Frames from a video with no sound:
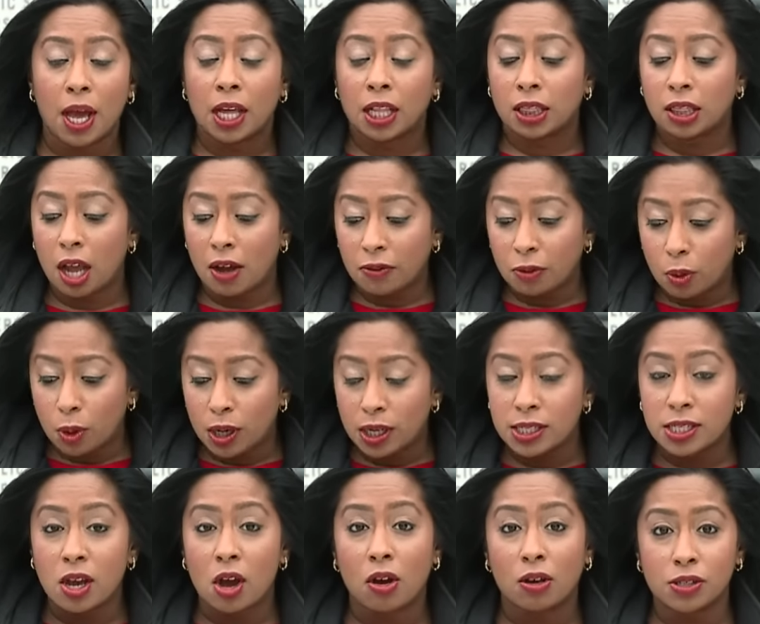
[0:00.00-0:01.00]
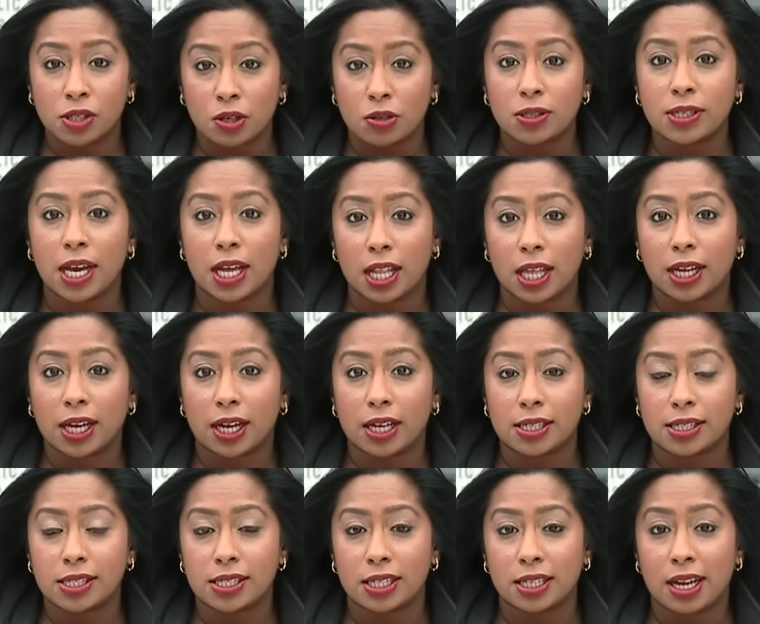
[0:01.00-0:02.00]
Loved ones also telling
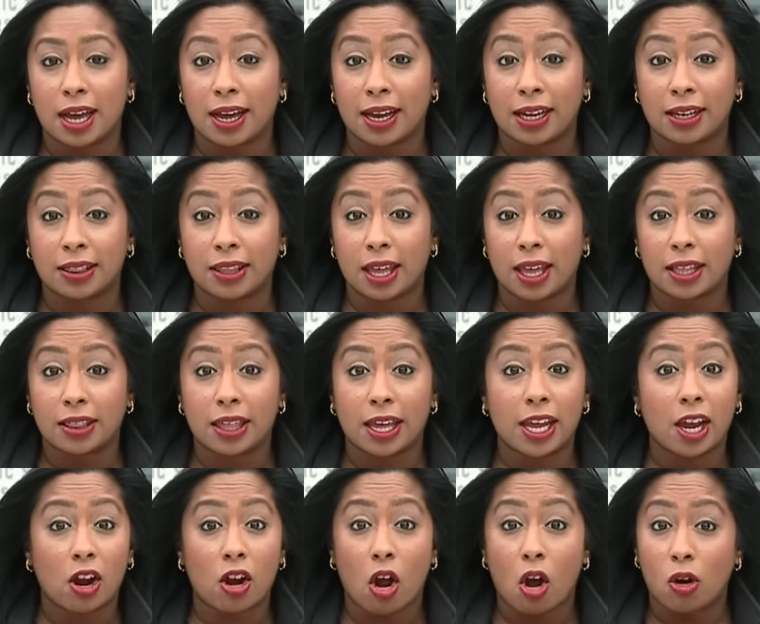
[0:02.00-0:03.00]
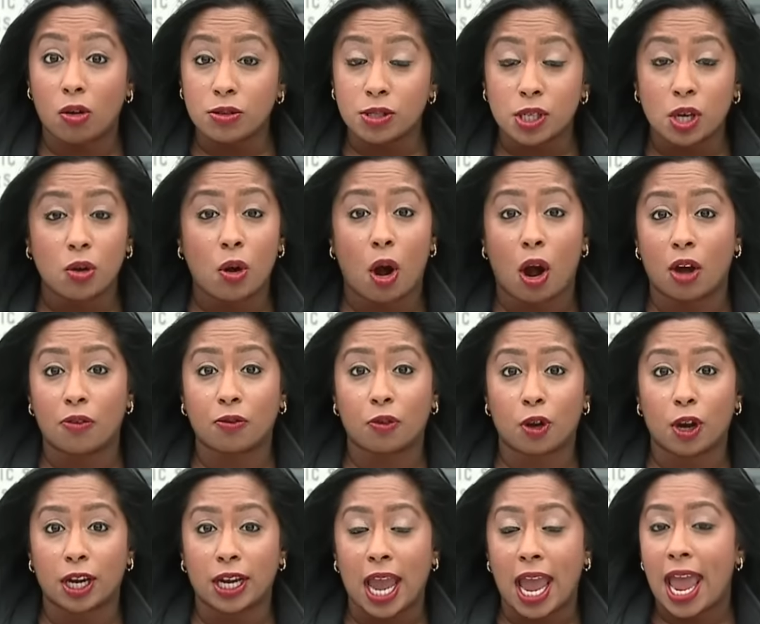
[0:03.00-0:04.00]
us tonight that they are also
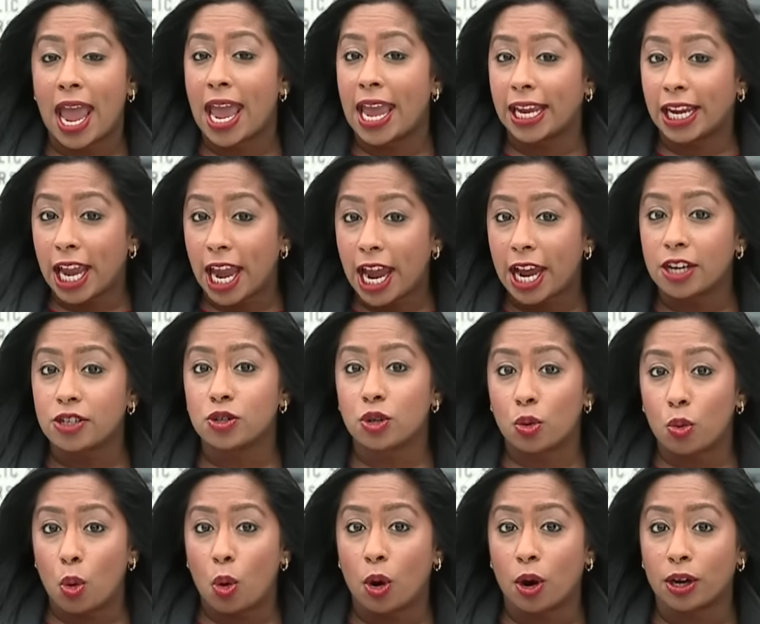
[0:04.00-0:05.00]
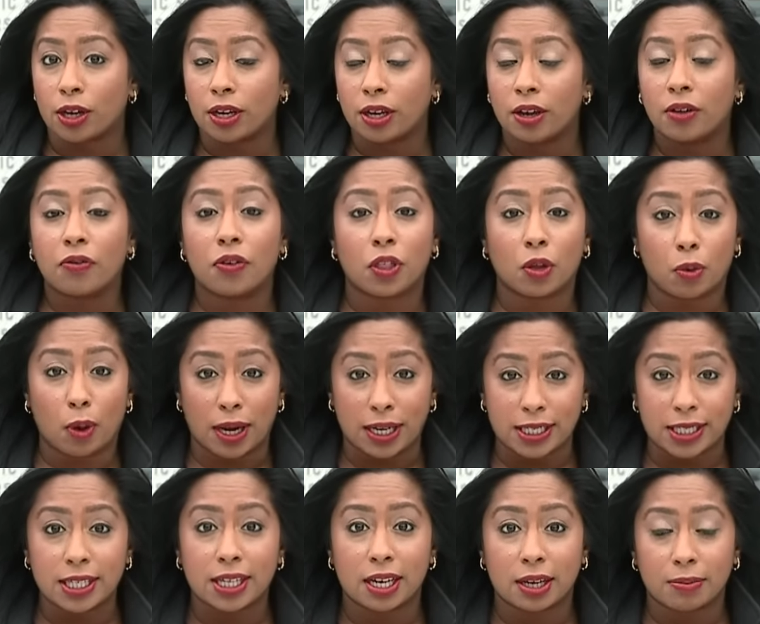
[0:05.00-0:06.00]
offering a cash reward for the right
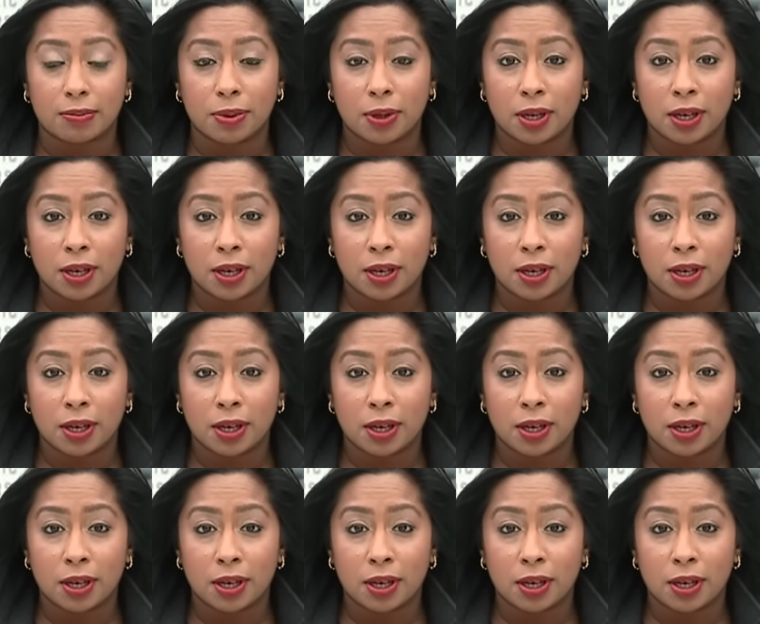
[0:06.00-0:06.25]
tip.